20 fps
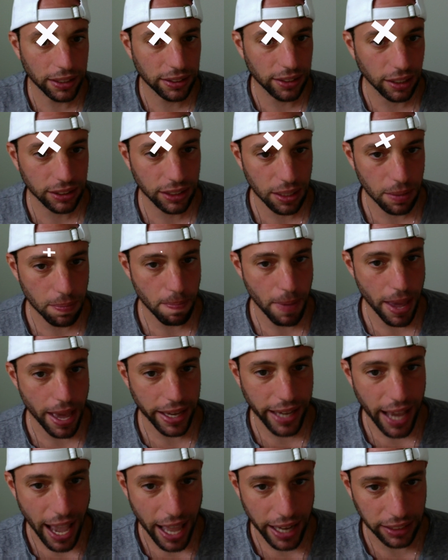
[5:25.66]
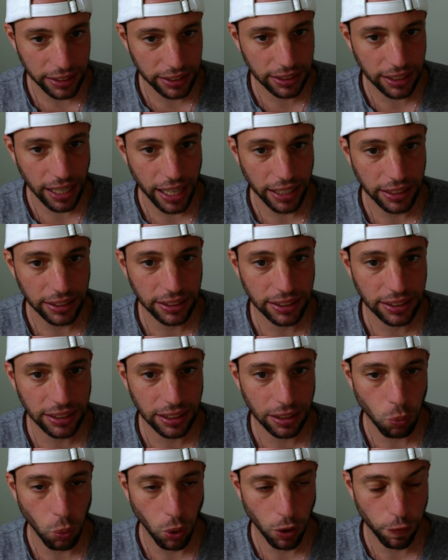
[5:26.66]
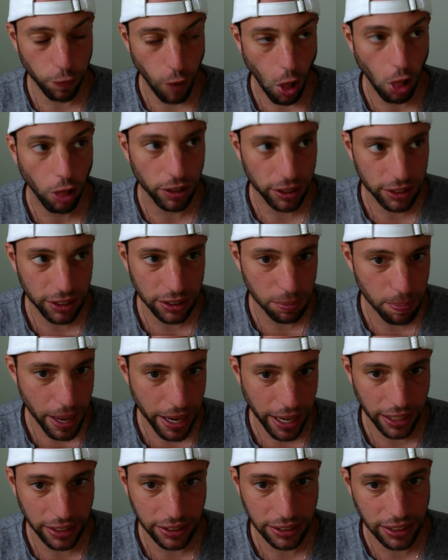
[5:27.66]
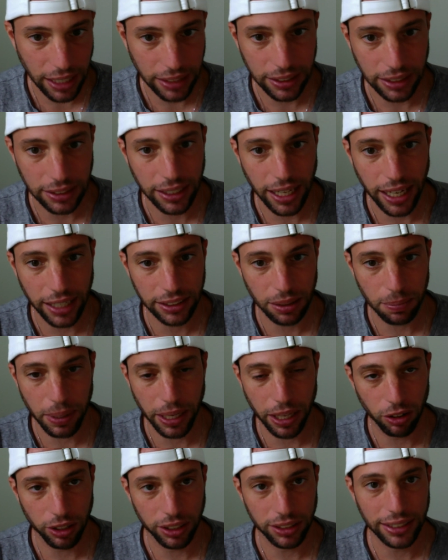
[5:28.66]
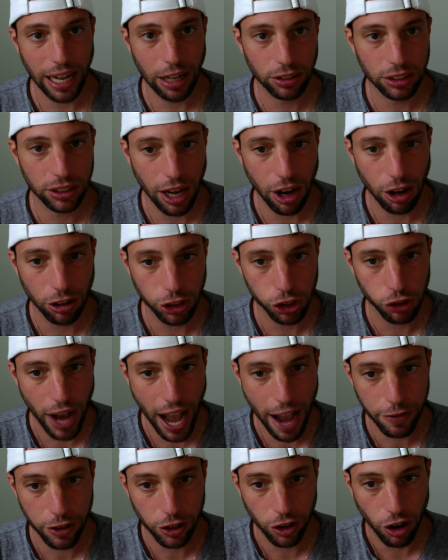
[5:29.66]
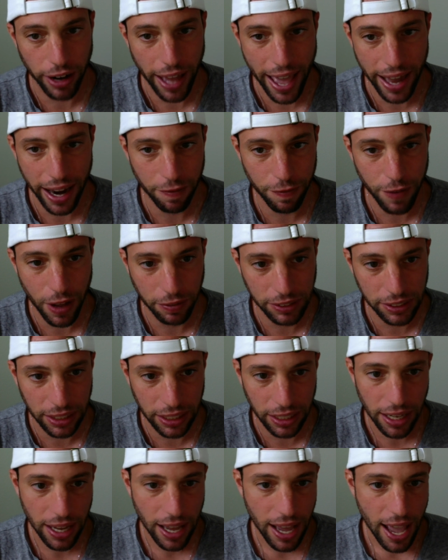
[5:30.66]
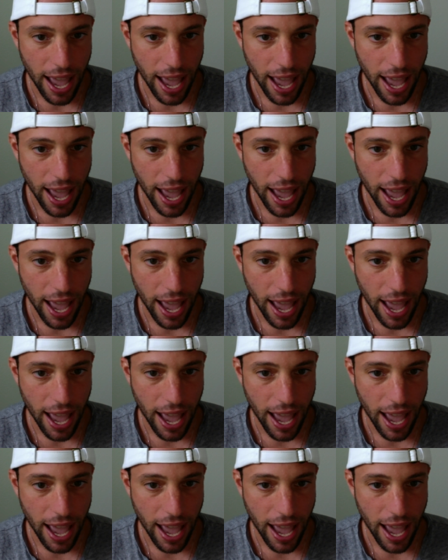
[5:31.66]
doesn't make any sense, one follower that doesn't make any sense is Taysom Hill. He's down to undrafted on NFFC.